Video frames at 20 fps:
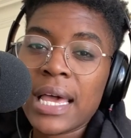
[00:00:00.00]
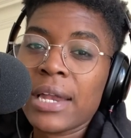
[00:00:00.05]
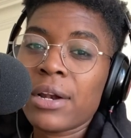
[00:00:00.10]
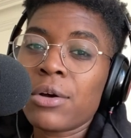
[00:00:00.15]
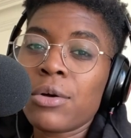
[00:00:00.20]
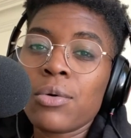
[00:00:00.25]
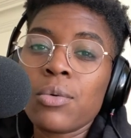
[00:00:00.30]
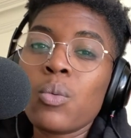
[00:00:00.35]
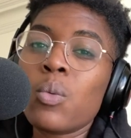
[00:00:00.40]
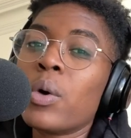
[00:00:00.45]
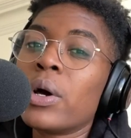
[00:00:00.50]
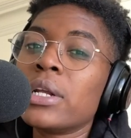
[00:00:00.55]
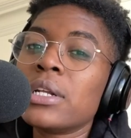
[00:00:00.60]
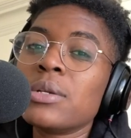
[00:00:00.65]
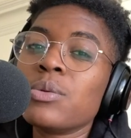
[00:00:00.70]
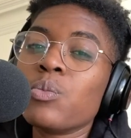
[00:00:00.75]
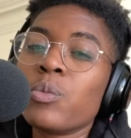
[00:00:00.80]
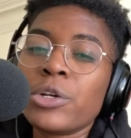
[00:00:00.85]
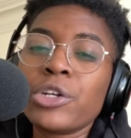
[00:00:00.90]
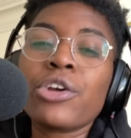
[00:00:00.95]
I don't want
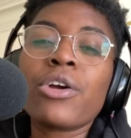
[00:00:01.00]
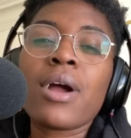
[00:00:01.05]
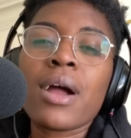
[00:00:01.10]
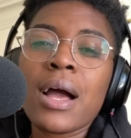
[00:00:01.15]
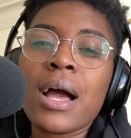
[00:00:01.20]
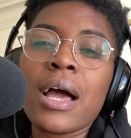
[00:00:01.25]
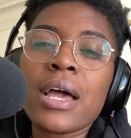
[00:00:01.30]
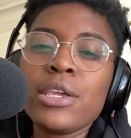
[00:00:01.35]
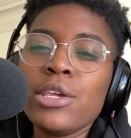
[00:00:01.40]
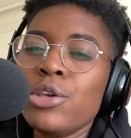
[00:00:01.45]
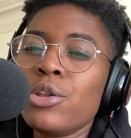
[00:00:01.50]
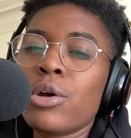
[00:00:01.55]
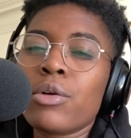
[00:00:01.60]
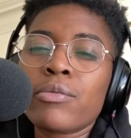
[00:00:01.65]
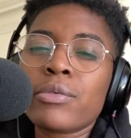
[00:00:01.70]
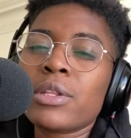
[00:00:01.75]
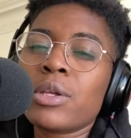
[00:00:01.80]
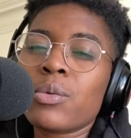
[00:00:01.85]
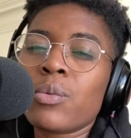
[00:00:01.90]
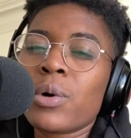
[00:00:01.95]
when you're hot, you don't
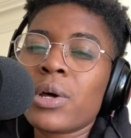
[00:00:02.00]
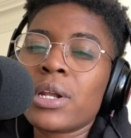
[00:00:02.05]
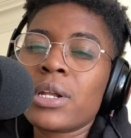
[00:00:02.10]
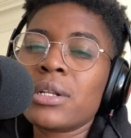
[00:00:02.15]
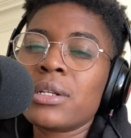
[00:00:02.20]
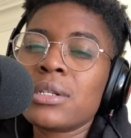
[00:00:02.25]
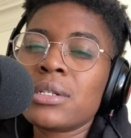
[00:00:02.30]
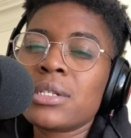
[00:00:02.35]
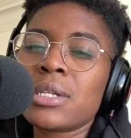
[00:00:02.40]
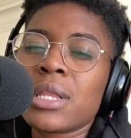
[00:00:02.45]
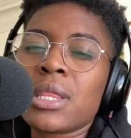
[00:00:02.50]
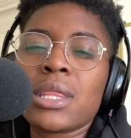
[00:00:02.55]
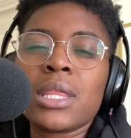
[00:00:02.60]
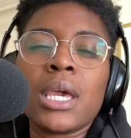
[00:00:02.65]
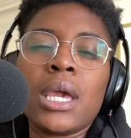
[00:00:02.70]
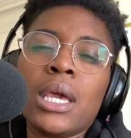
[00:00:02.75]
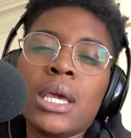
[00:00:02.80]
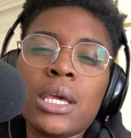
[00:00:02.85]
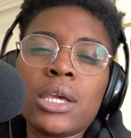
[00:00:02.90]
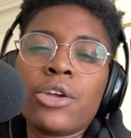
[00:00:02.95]
really want to
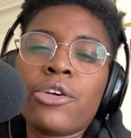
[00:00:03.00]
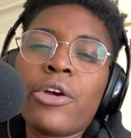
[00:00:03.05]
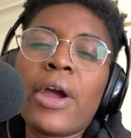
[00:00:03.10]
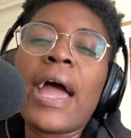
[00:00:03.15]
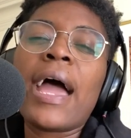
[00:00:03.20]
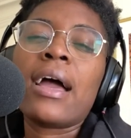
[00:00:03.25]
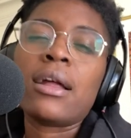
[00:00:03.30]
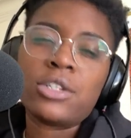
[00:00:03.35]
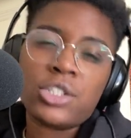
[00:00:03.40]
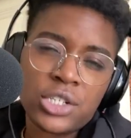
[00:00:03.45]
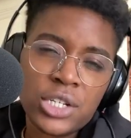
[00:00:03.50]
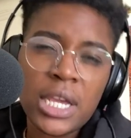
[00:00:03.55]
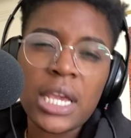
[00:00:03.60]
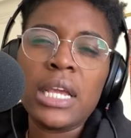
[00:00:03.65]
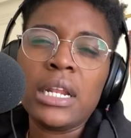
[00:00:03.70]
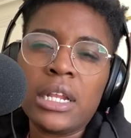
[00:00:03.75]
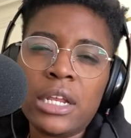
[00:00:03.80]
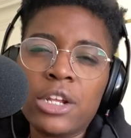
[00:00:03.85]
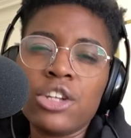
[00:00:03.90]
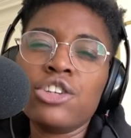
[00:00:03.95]
think. You're
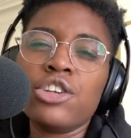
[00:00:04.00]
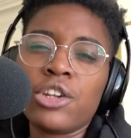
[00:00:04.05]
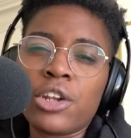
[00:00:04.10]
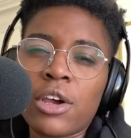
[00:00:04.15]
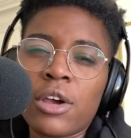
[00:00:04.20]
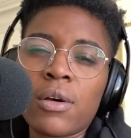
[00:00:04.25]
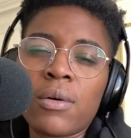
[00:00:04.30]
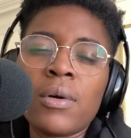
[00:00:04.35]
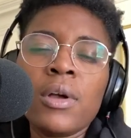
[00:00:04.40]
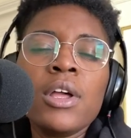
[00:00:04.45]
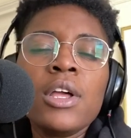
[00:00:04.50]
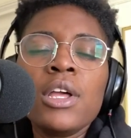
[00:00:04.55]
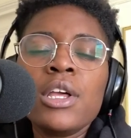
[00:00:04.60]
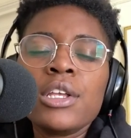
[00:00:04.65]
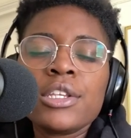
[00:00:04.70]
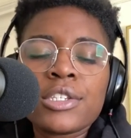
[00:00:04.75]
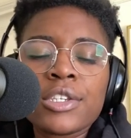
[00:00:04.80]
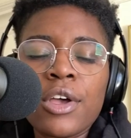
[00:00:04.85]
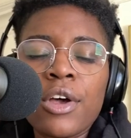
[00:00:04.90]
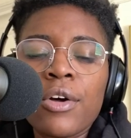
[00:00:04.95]
agitated, you know.
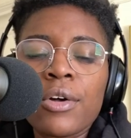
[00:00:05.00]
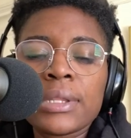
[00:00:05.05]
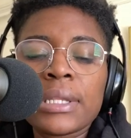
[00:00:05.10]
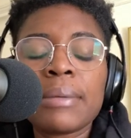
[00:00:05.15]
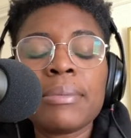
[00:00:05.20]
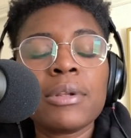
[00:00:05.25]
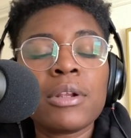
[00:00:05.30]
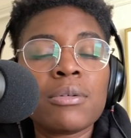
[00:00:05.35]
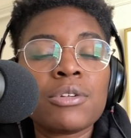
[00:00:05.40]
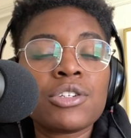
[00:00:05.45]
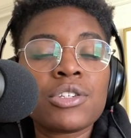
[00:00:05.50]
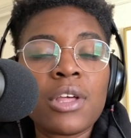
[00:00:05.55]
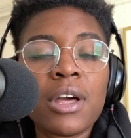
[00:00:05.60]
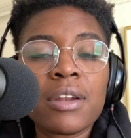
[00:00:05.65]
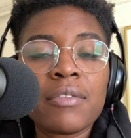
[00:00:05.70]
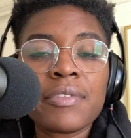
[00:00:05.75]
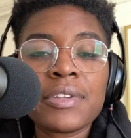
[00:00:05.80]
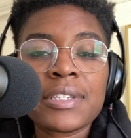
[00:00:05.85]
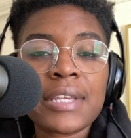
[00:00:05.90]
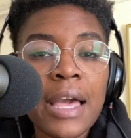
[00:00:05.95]
So let me know what you
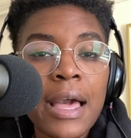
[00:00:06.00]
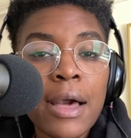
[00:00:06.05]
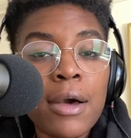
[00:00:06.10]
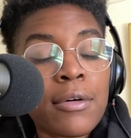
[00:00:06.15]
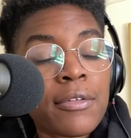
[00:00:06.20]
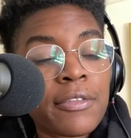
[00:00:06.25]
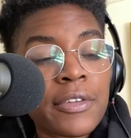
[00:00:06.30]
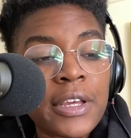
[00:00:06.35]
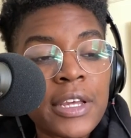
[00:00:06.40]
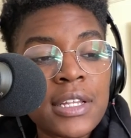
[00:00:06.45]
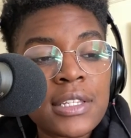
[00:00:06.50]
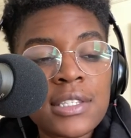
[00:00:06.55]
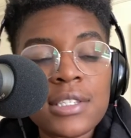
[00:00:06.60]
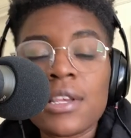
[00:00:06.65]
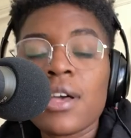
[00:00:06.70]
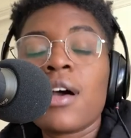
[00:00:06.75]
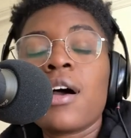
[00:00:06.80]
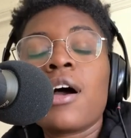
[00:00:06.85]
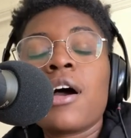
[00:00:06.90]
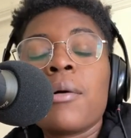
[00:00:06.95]
thought of these outfits.
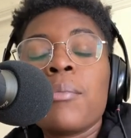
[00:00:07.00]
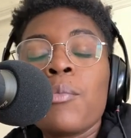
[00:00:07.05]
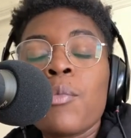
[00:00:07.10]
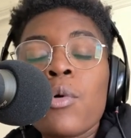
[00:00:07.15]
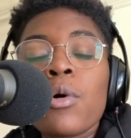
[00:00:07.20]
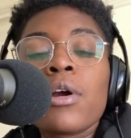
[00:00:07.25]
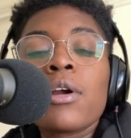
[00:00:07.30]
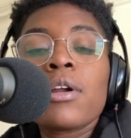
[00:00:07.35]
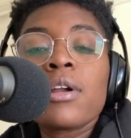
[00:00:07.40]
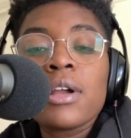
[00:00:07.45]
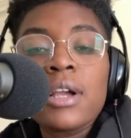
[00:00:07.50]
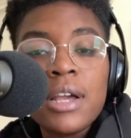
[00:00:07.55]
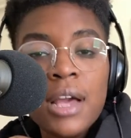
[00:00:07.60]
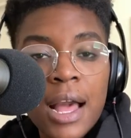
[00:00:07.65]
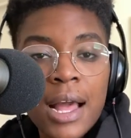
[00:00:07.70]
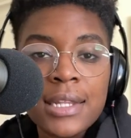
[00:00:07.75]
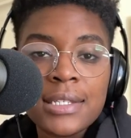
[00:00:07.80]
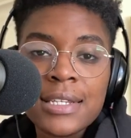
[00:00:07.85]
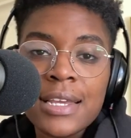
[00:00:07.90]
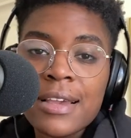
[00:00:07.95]
Uh, more
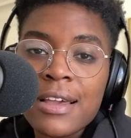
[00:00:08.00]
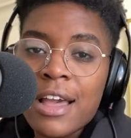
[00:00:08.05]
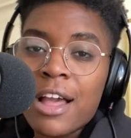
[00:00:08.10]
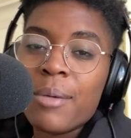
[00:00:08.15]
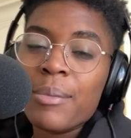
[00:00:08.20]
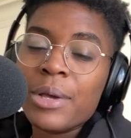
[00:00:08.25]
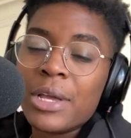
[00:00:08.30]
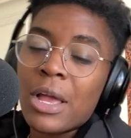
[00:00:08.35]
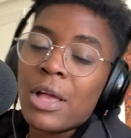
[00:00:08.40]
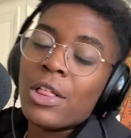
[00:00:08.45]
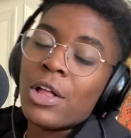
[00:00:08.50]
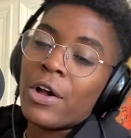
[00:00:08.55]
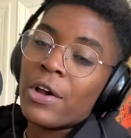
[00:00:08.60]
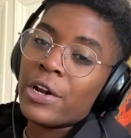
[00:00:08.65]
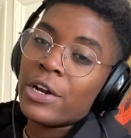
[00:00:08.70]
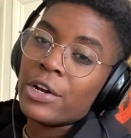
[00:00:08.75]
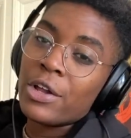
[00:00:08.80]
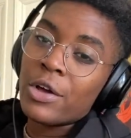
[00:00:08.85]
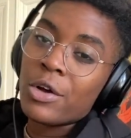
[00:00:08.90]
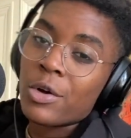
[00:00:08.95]
content coming. Y'all
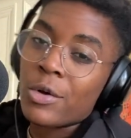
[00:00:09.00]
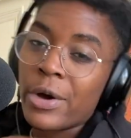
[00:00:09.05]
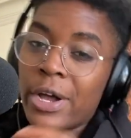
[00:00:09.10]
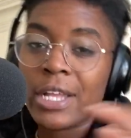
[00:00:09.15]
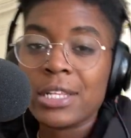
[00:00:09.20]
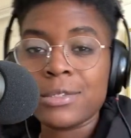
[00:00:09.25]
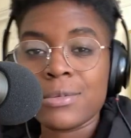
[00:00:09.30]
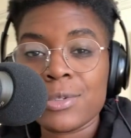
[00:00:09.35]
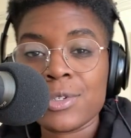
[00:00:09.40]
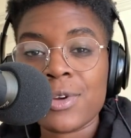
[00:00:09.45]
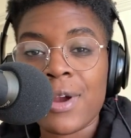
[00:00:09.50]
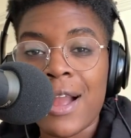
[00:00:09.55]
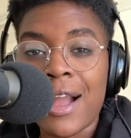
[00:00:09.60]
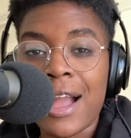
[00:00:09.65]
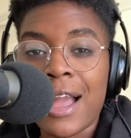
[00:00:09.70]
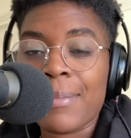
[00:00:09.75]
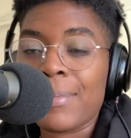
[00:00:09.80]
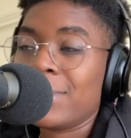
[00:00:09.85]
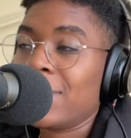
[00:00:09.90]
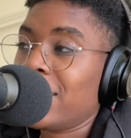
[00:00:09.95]
already know. Go ahead and
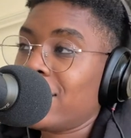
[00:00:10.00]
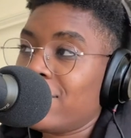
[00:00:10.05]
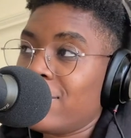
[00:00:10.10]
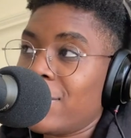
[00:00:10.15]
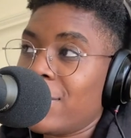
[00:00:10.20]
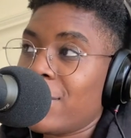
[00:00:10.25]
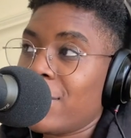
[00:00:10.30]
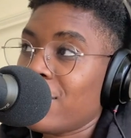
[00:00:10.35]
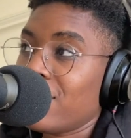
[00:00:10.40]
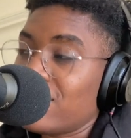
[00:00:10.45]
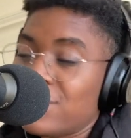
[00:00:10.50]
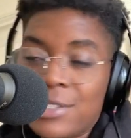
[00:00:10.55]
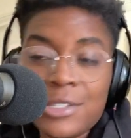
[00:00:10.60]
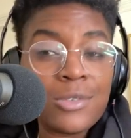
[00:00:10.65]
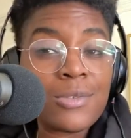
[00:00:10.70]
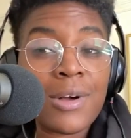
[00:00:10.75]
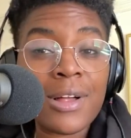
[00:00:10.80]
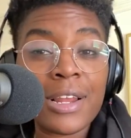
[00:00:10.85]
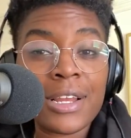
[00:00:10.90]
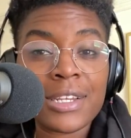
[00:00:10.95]
subscribe and like the videos,
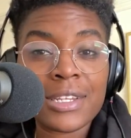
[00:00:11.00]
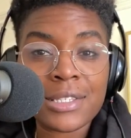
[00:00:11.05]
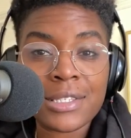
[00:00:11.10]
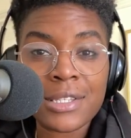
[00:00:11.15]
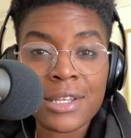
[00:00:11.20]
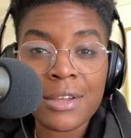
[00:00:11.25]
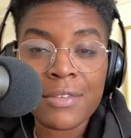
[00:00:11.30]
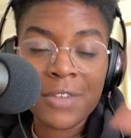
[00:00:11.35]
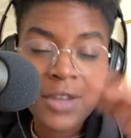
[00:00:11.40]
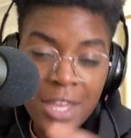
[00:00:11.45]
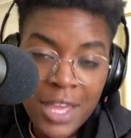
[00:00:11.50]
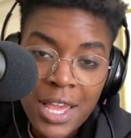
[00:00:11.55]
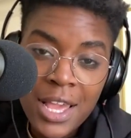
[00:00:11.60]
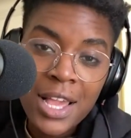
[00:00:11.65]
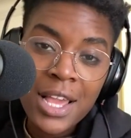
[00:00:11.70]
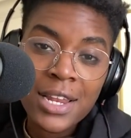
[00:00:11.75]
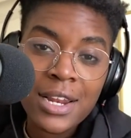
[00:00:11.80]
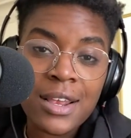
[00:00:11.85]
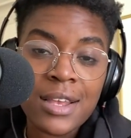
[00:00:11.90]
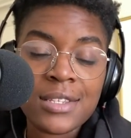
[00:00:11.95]
do all that good stuff,
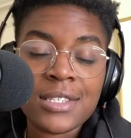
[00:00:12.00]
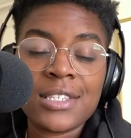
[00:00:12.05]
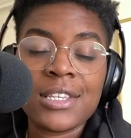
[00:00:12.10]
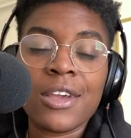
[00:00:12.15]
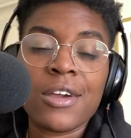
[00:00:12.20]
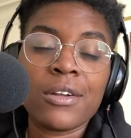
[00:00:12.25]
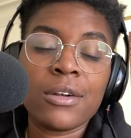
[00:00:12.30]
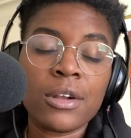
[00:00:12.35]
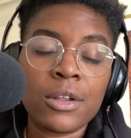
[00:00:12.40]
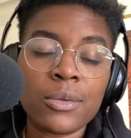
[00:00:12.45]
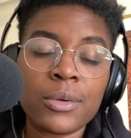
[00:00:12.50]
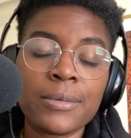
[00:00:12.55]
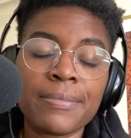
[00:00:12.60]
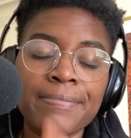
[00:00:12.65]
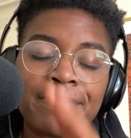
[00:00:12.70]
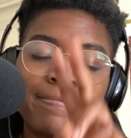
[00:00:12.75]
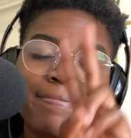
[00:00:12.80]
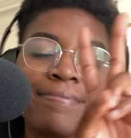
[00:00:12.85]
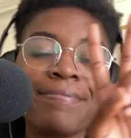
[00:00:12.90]
and I'll see y'all in another one.